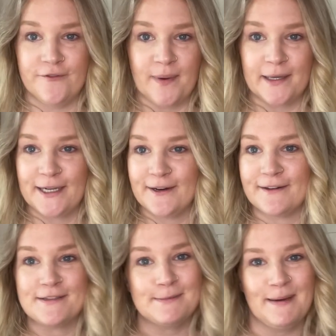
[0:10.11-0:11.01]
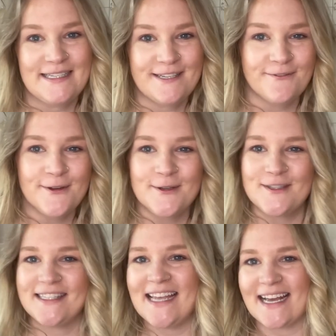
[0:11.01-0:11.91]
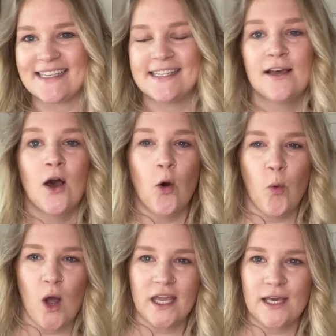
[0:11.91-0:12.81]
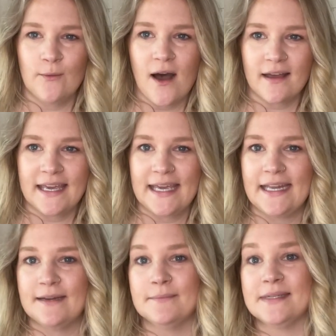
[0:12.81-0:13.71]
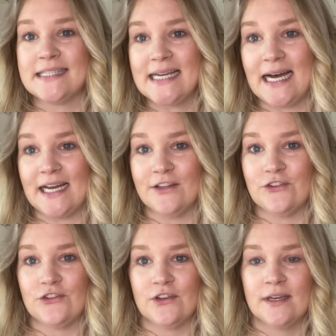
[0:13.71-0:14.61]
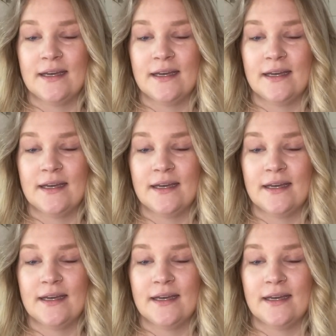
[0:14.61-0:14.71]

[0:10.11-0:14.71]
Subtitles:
You've probably heard of spicy food, sex, wonky walking, massage.